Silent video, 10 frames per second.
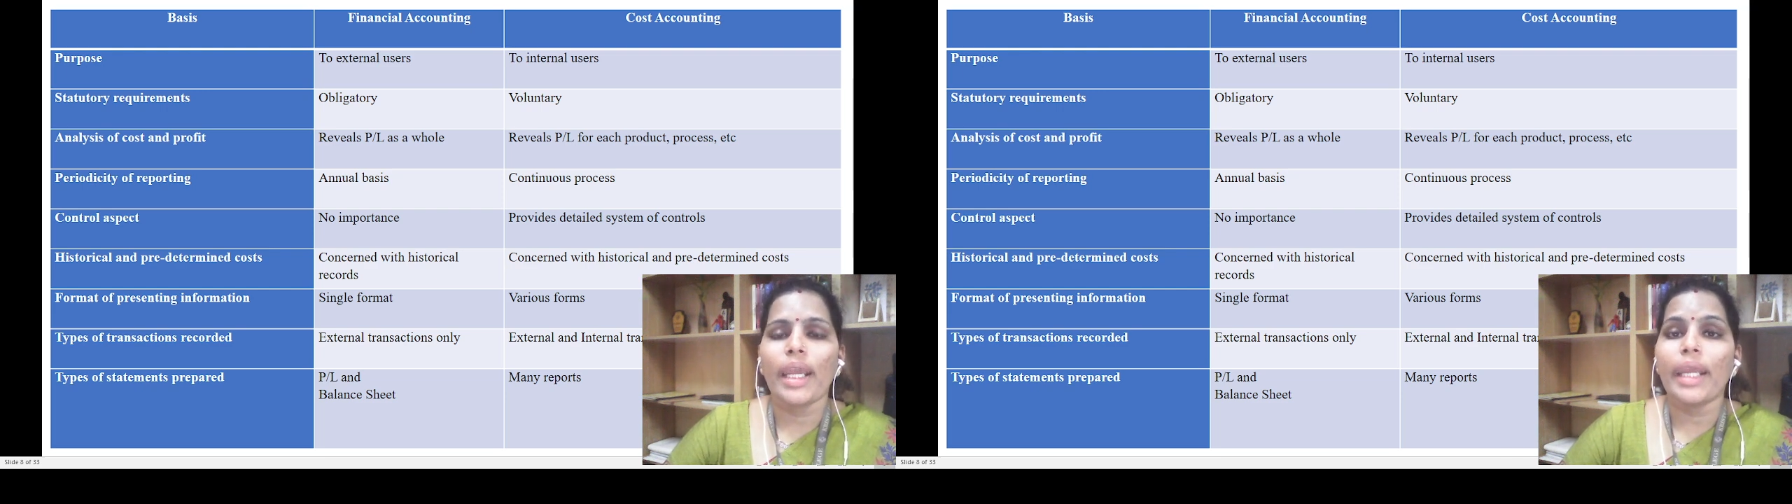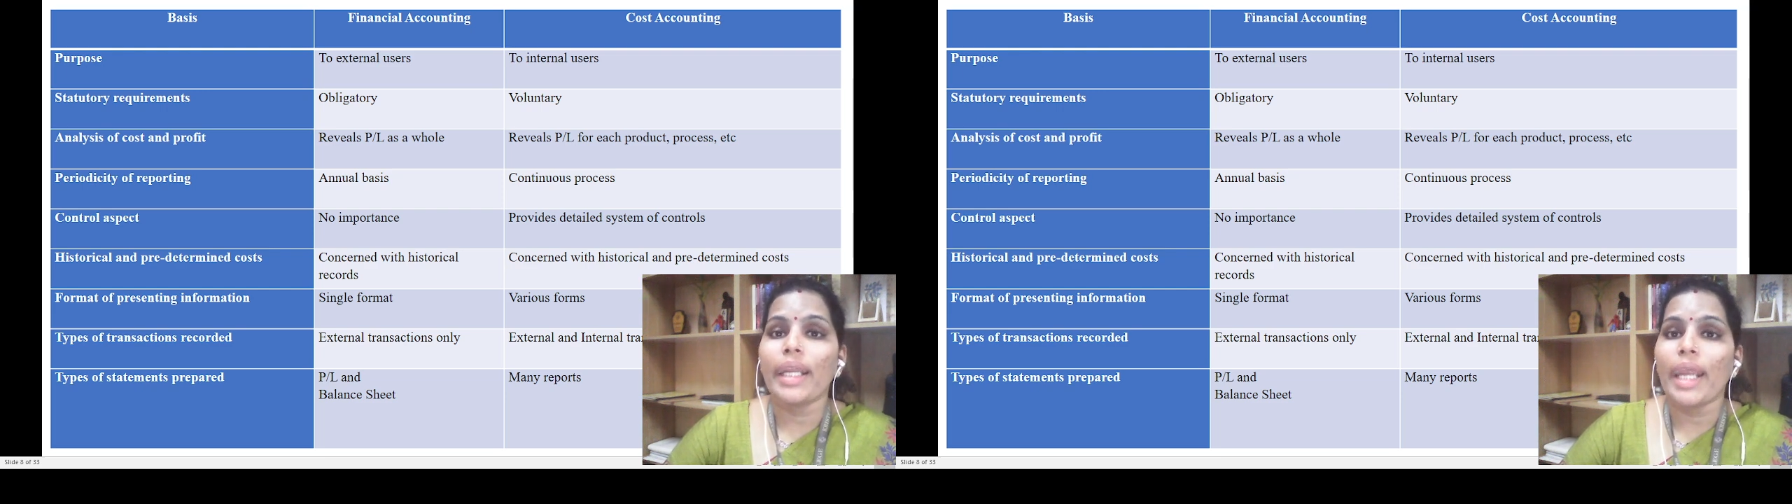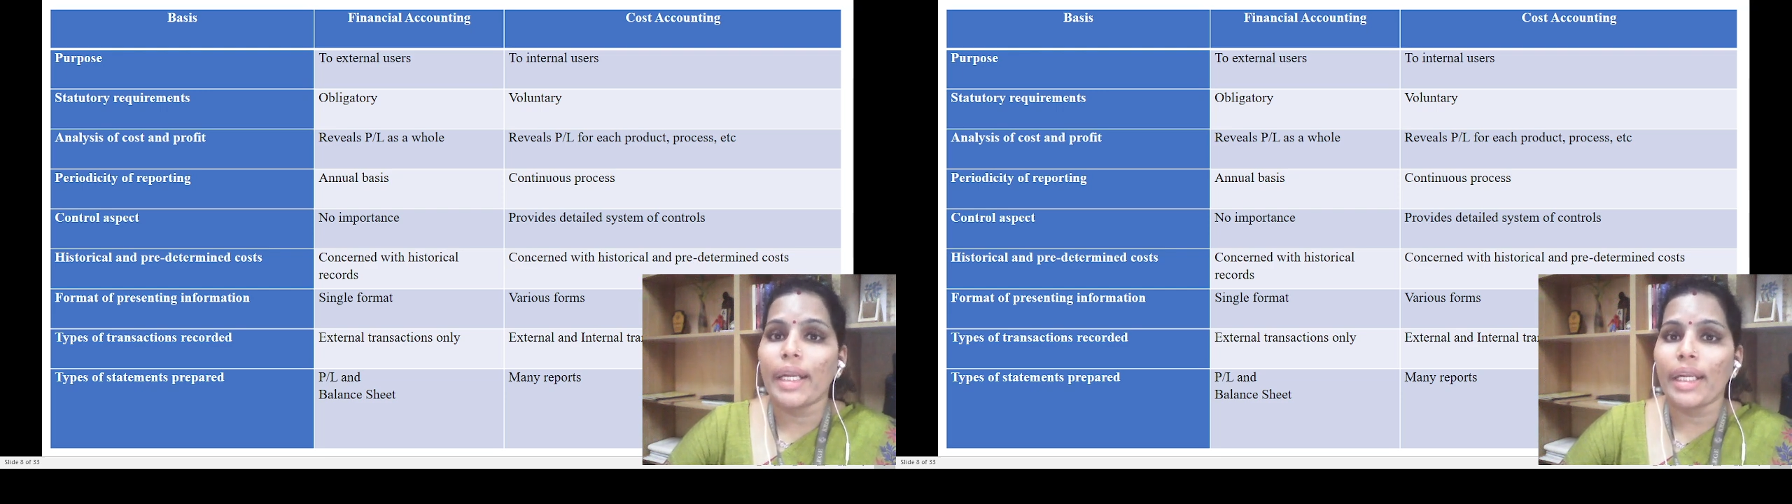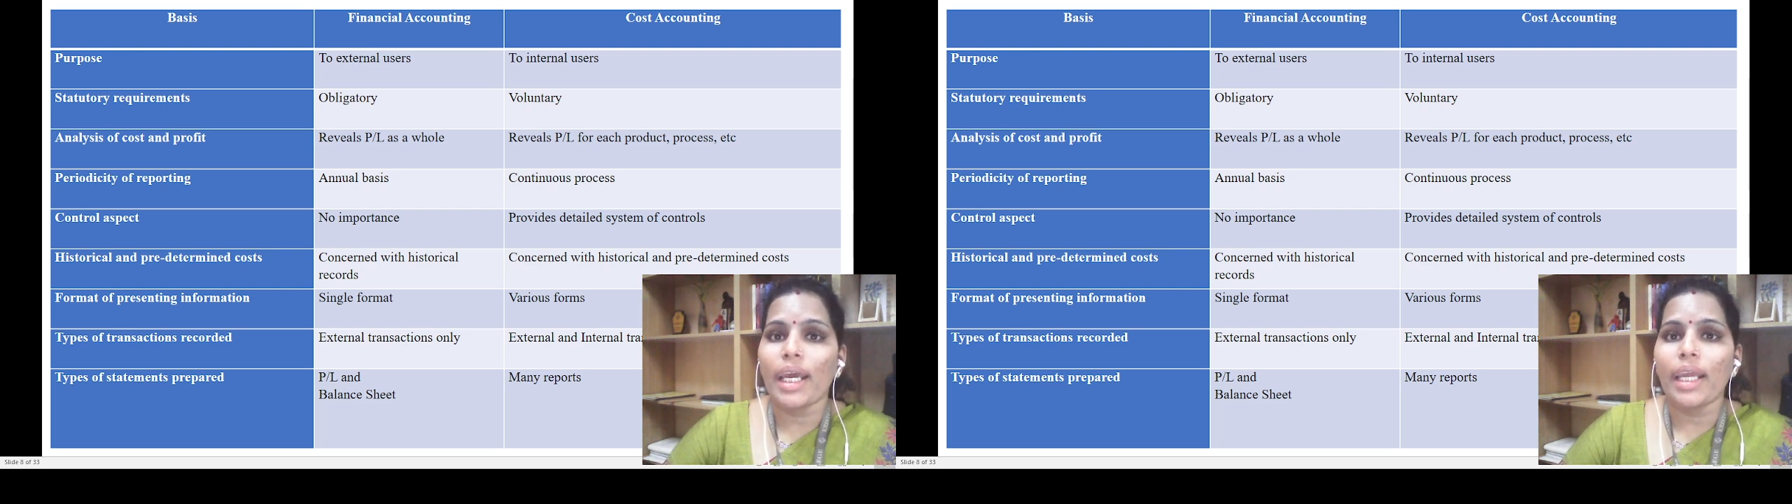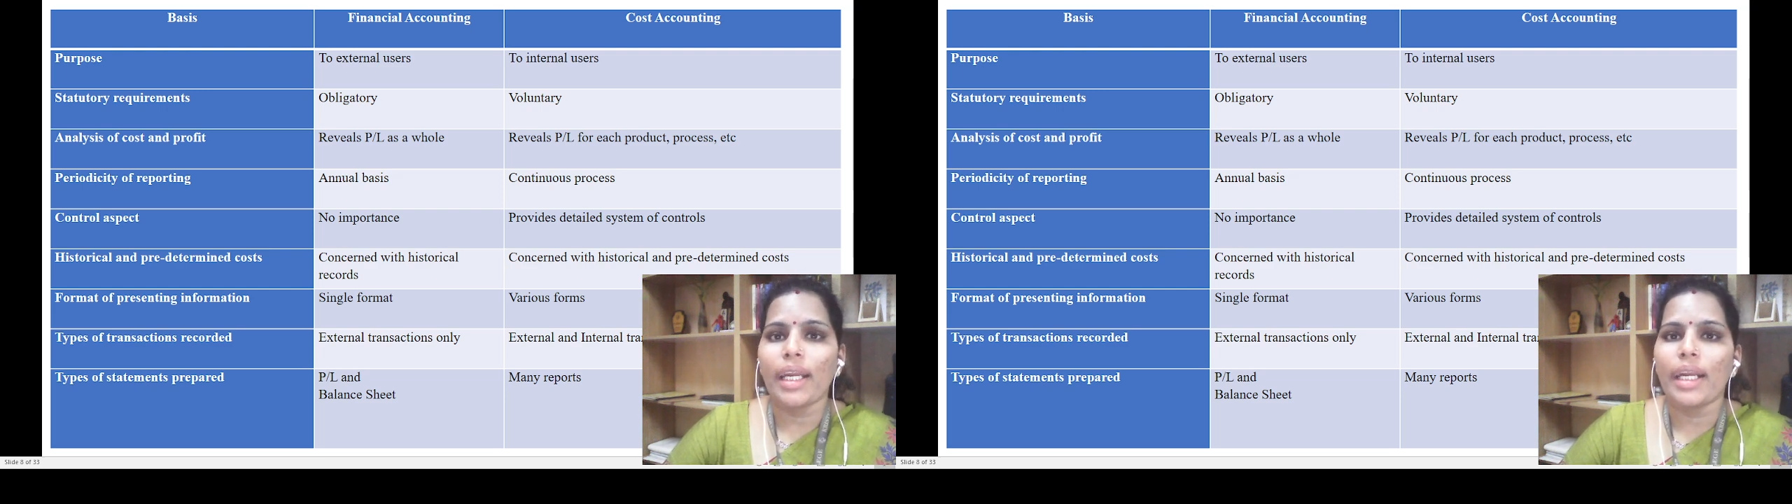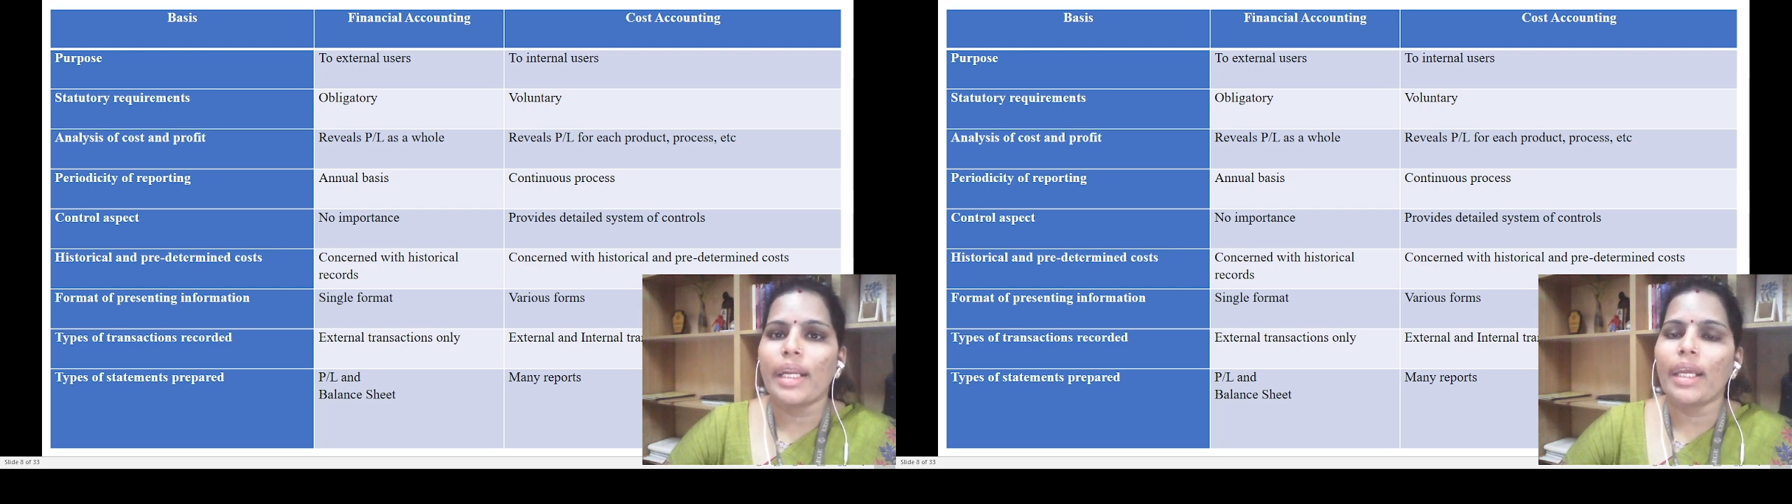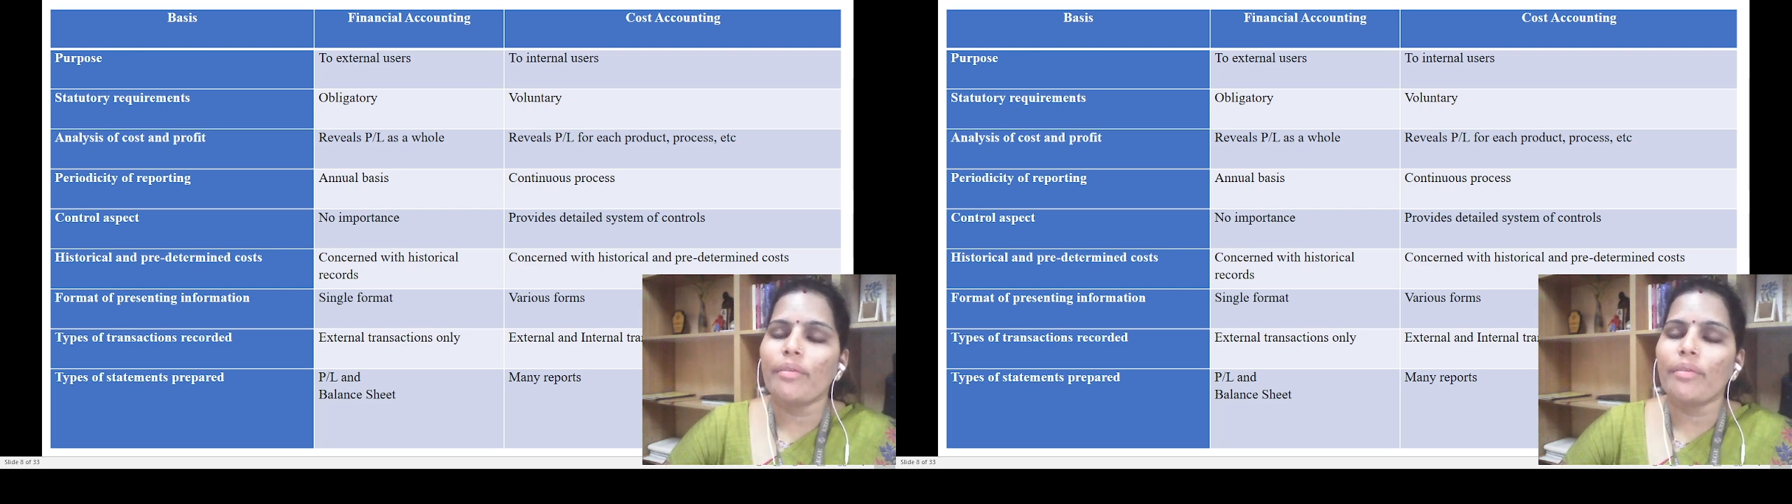in entire India,